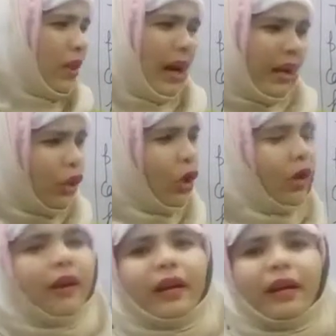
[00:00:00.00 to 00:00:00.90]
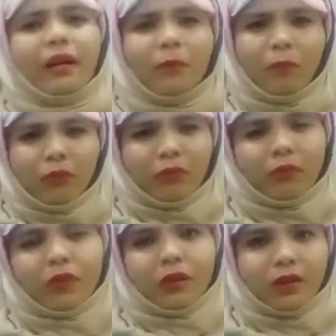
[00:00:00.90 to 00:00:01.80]
untolerating
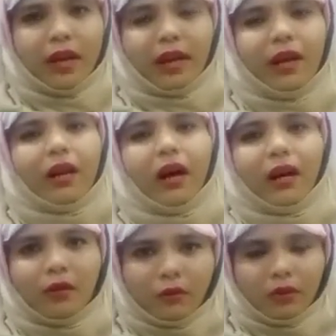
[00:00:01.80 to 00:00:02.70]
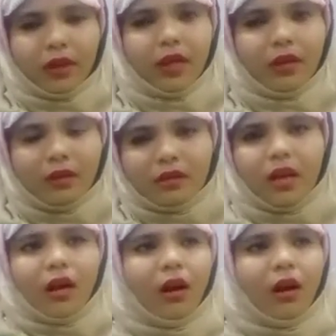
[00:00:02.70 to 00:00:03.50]
thing in our ears,